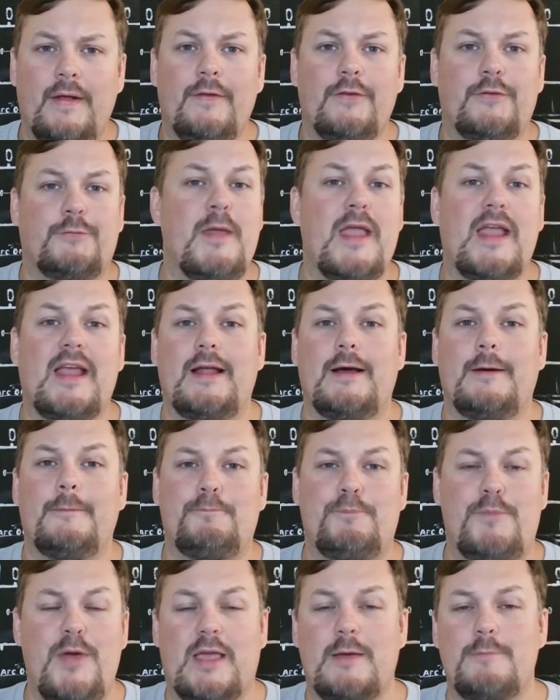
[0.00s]
Speaking
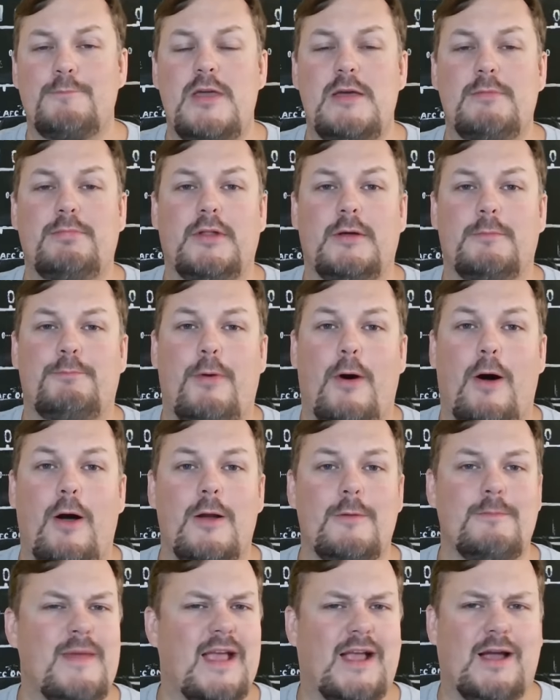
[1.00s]
of picking people
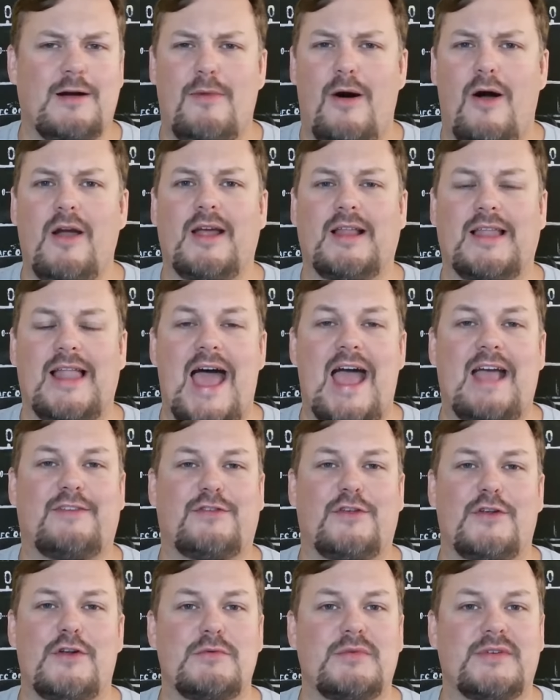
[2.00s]
apart, man, Kamari
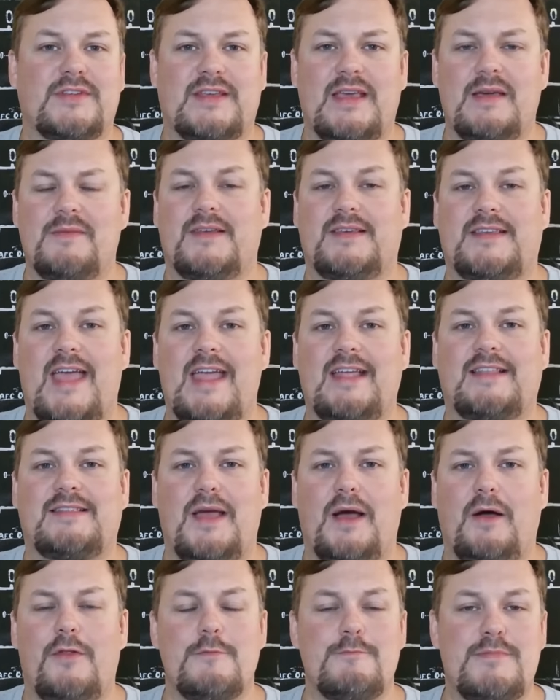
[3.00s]
Lassiter was giving Tank
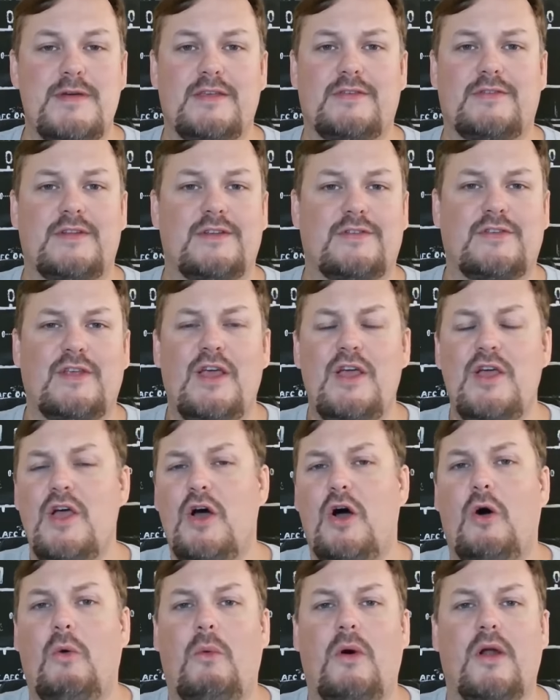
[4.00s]
Dell the business
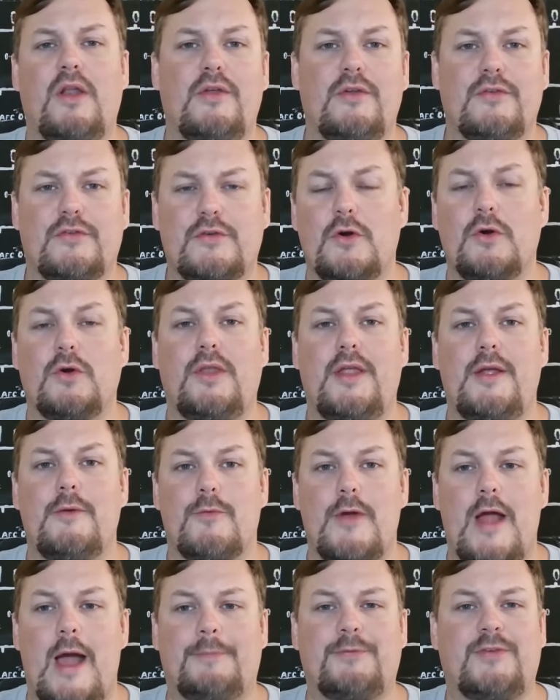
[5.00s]
on one of those early
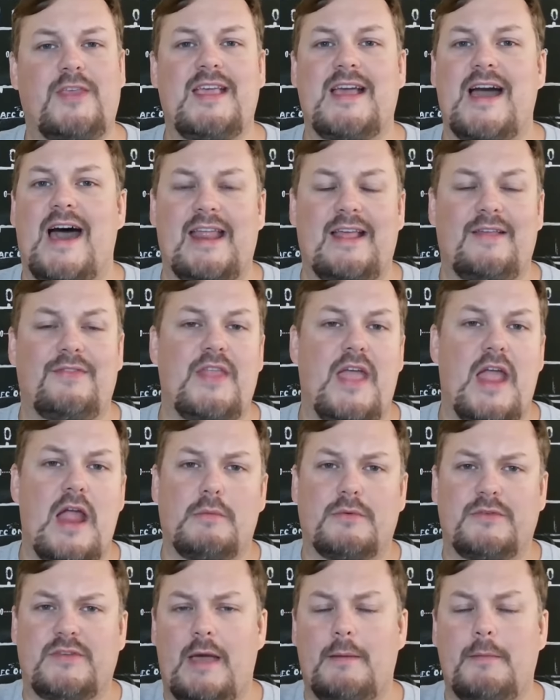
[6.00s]
reps. He got in there
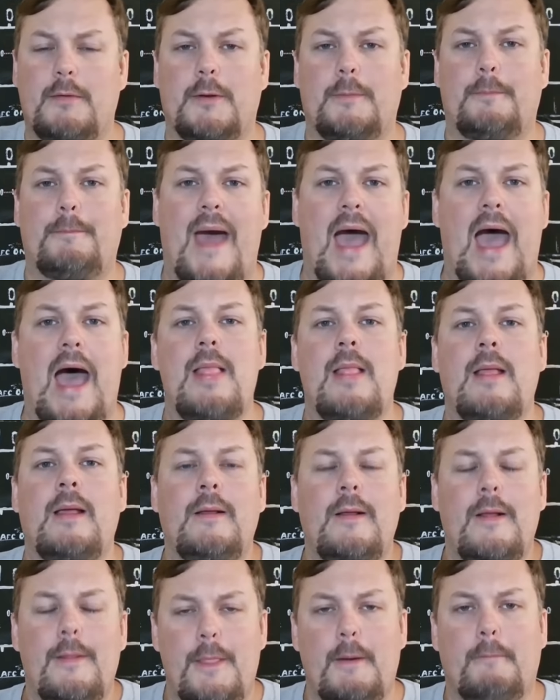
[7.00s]
and was able to bat
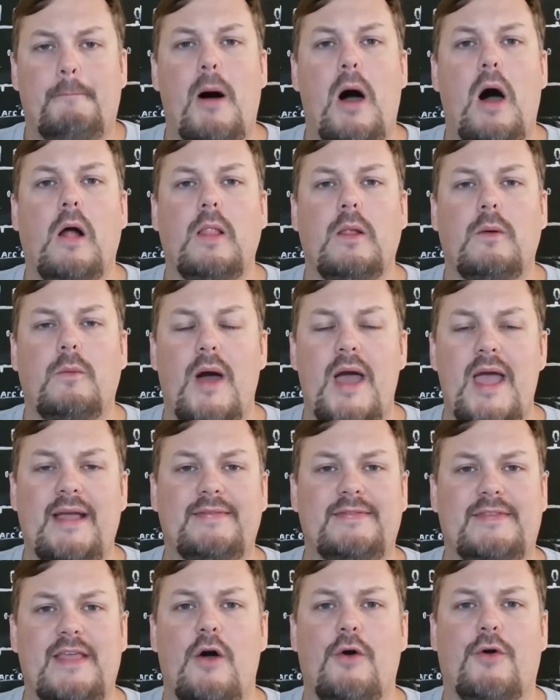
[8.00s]
the ball away.
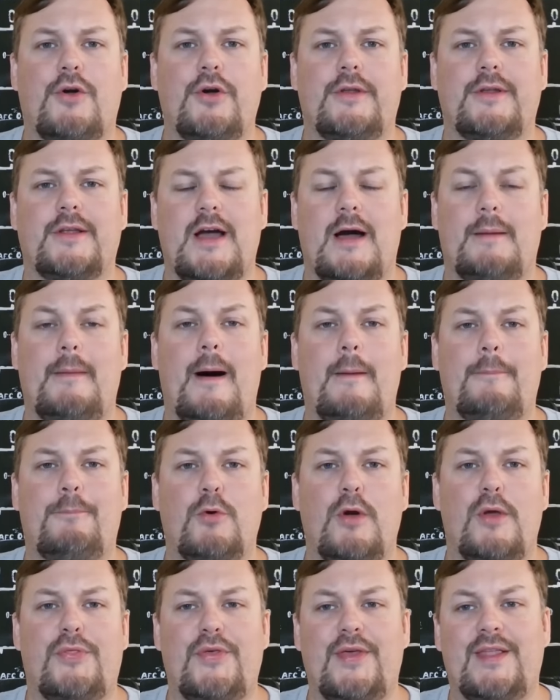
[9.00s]
Dell couldn't come up
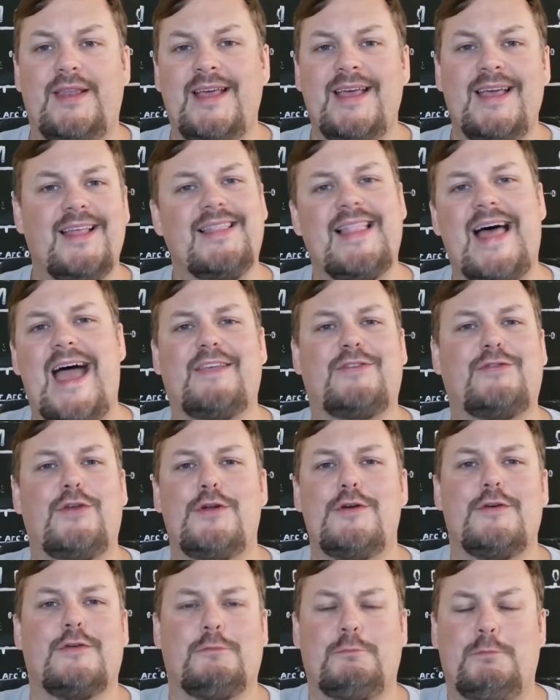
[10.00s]
with it.
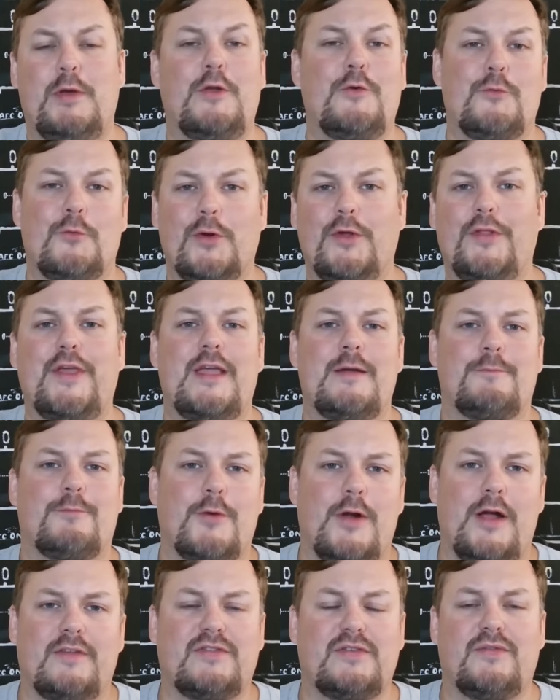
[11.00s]
Lassiter's been really
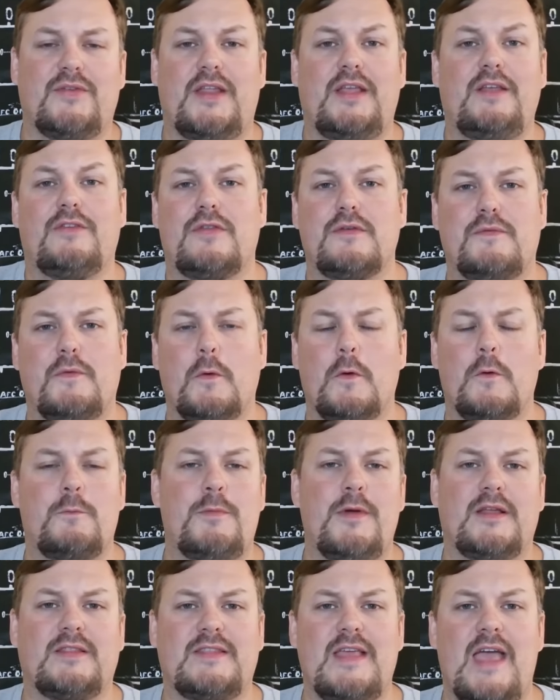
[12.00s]
impressive, and he's the fourth
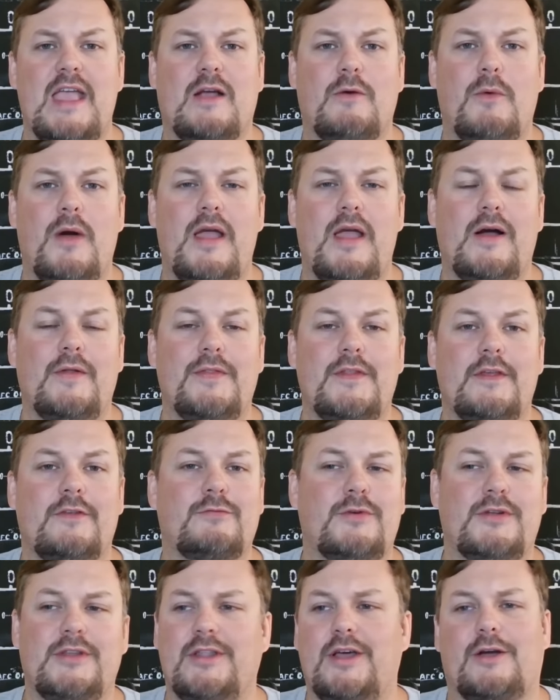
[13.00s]
big takeaway on
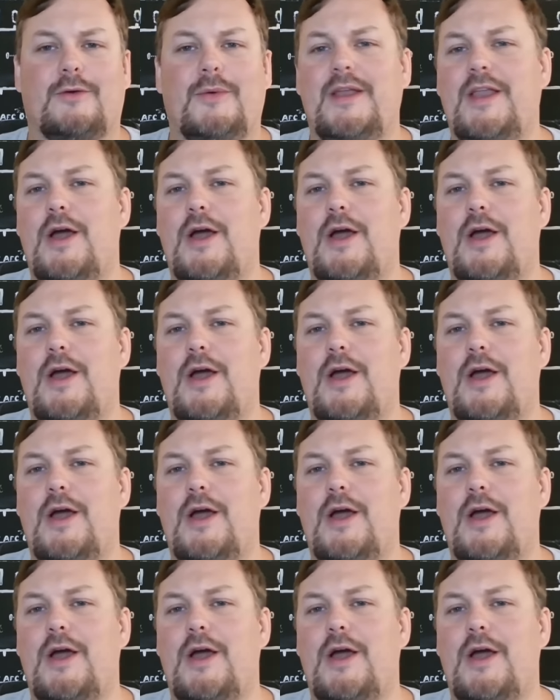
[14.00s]
this one. Look, we